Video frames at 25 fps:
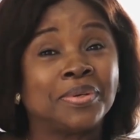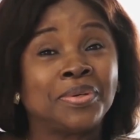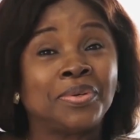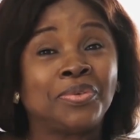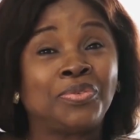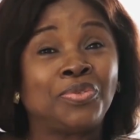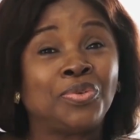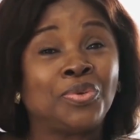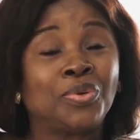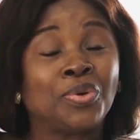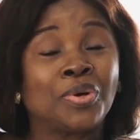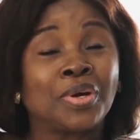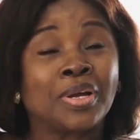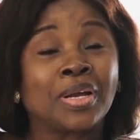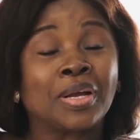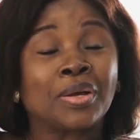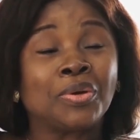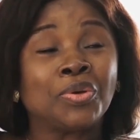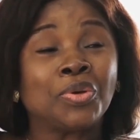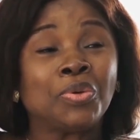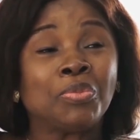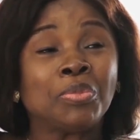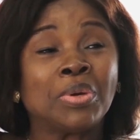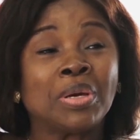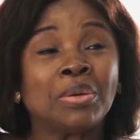If you don't
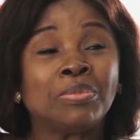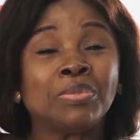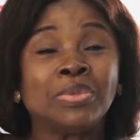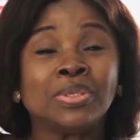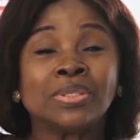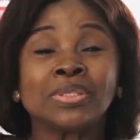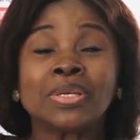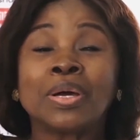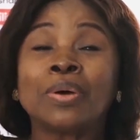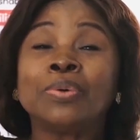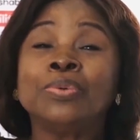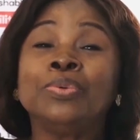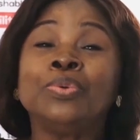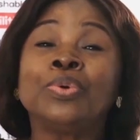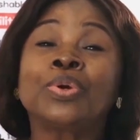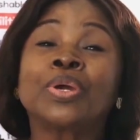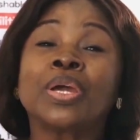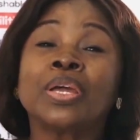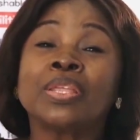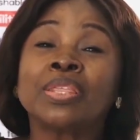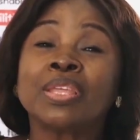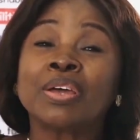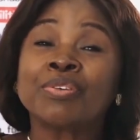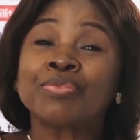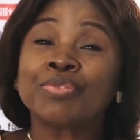count human beings, how do you
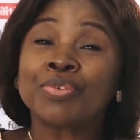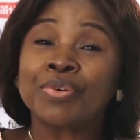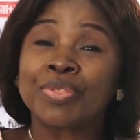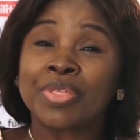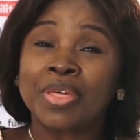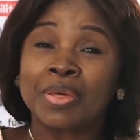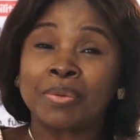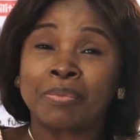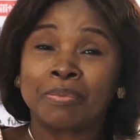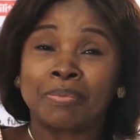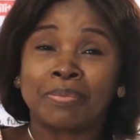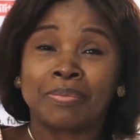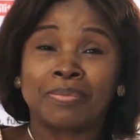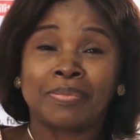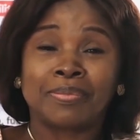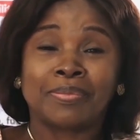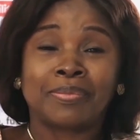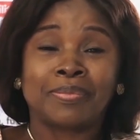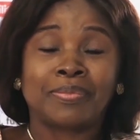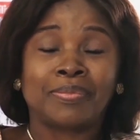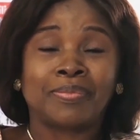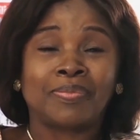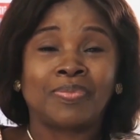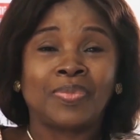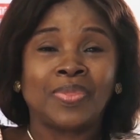cater for them?
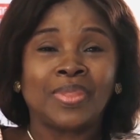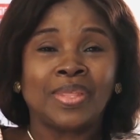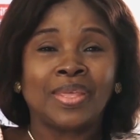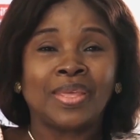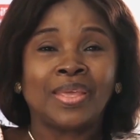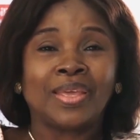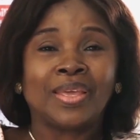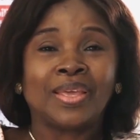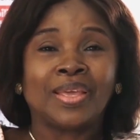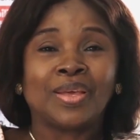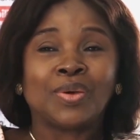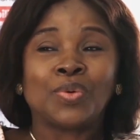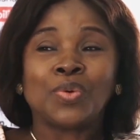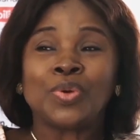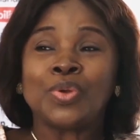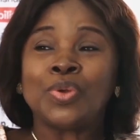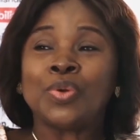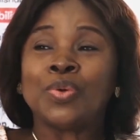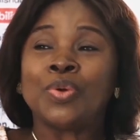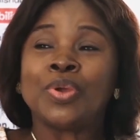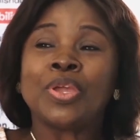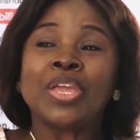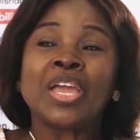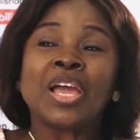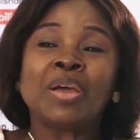
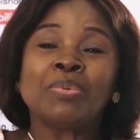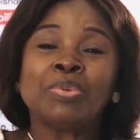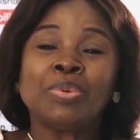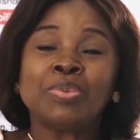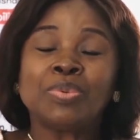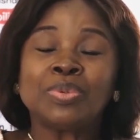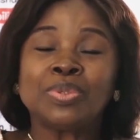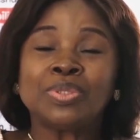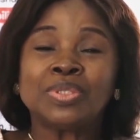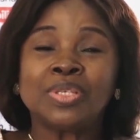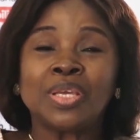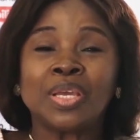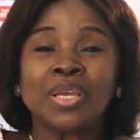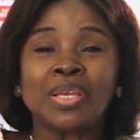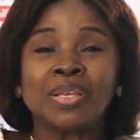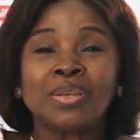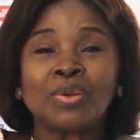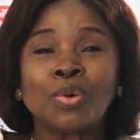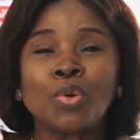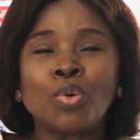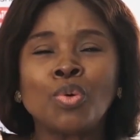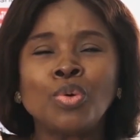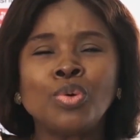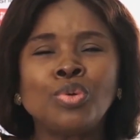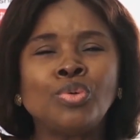You hear people
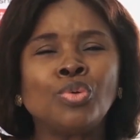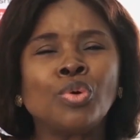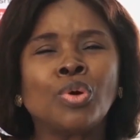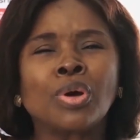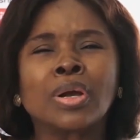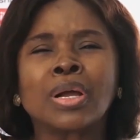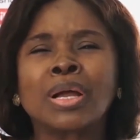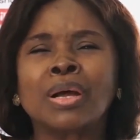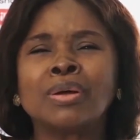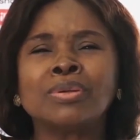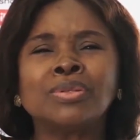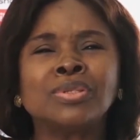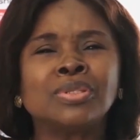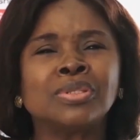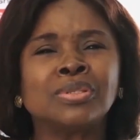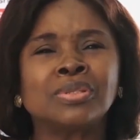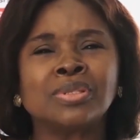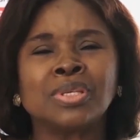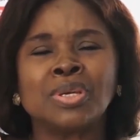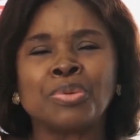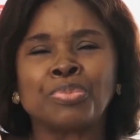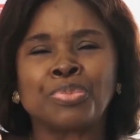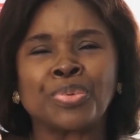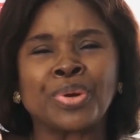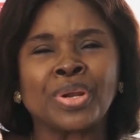saying, oh, you don't
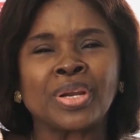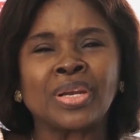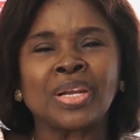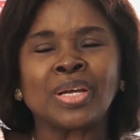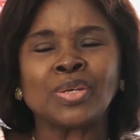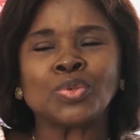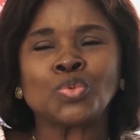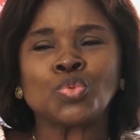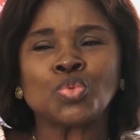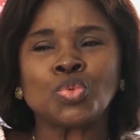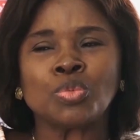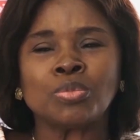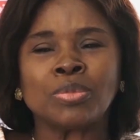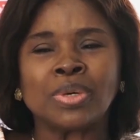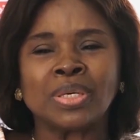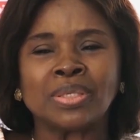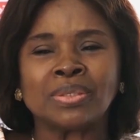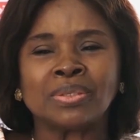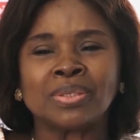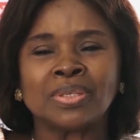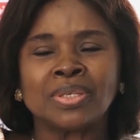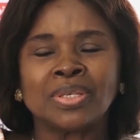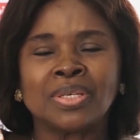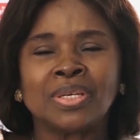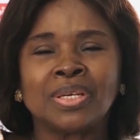count a pregnant
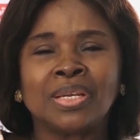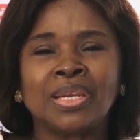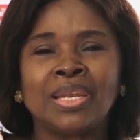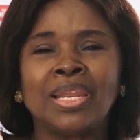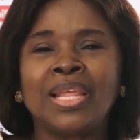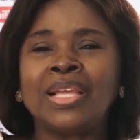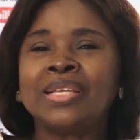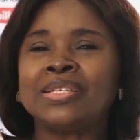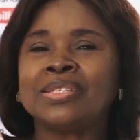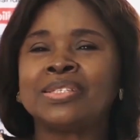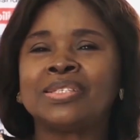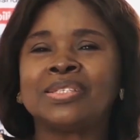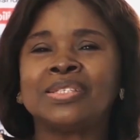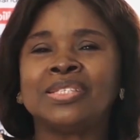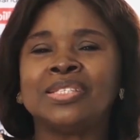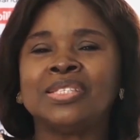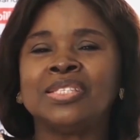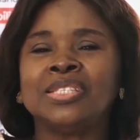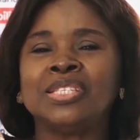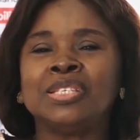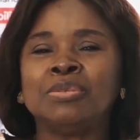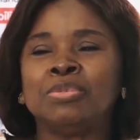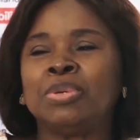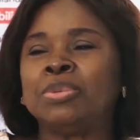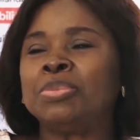woman, lest
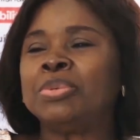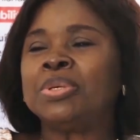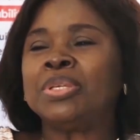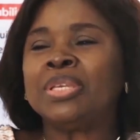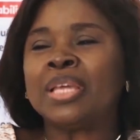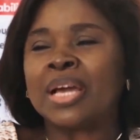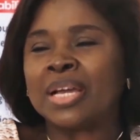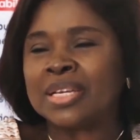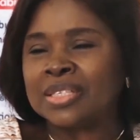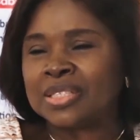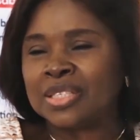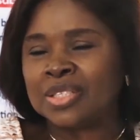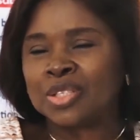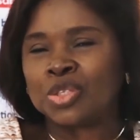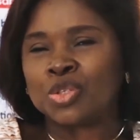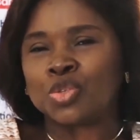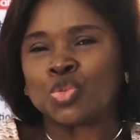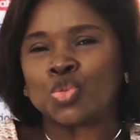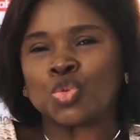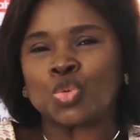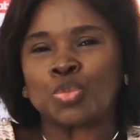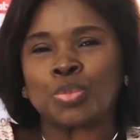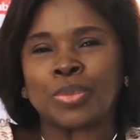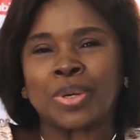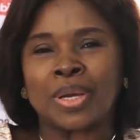the baby dies in the
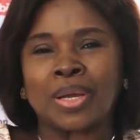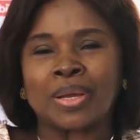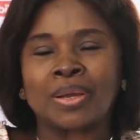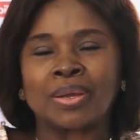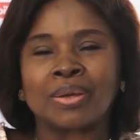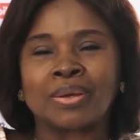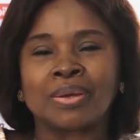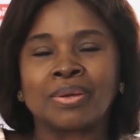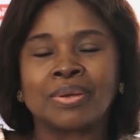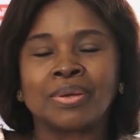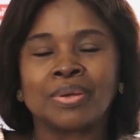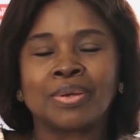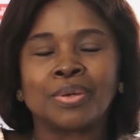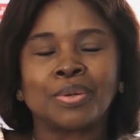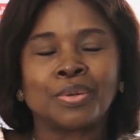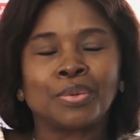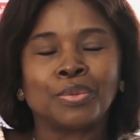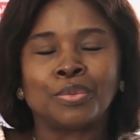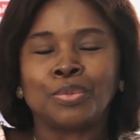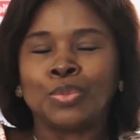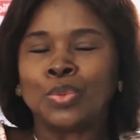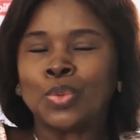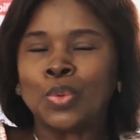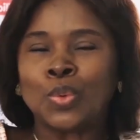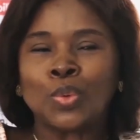stomach.
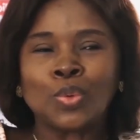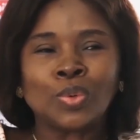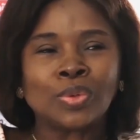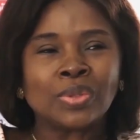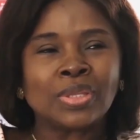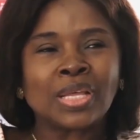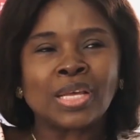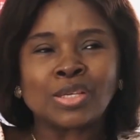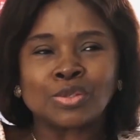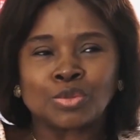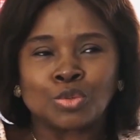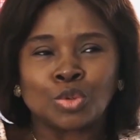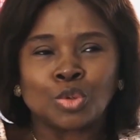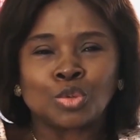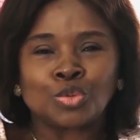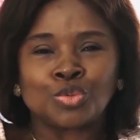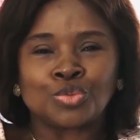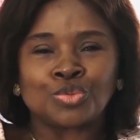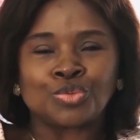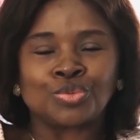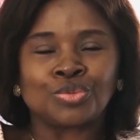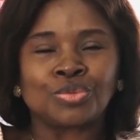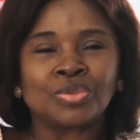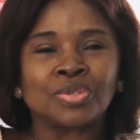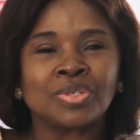No, that's not
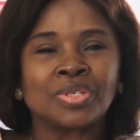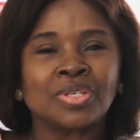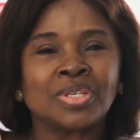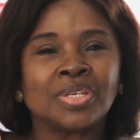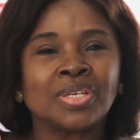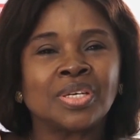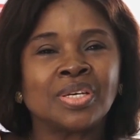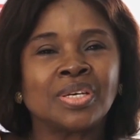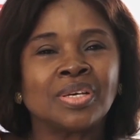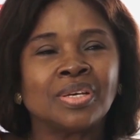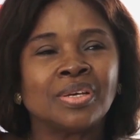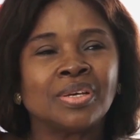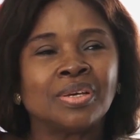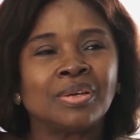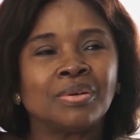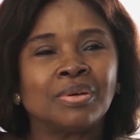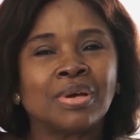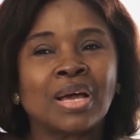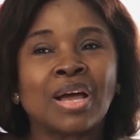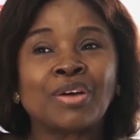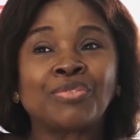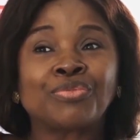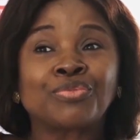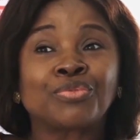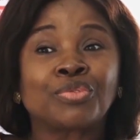true.
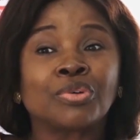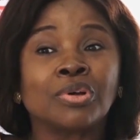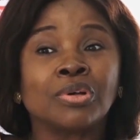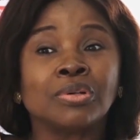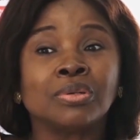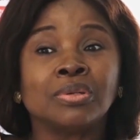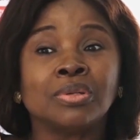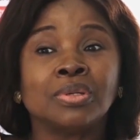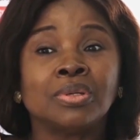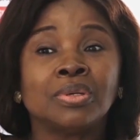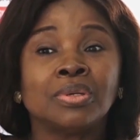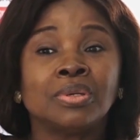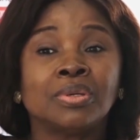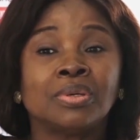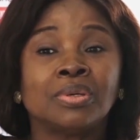After all,